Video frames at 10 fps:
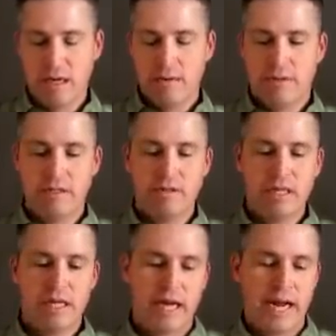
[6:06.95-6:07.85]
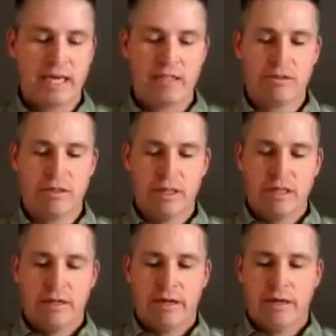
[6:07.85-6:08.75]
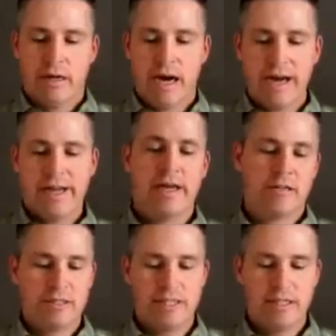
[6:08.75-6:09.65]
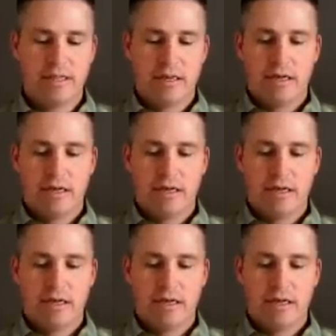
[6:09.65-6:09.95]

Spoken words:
but you need an actual high energy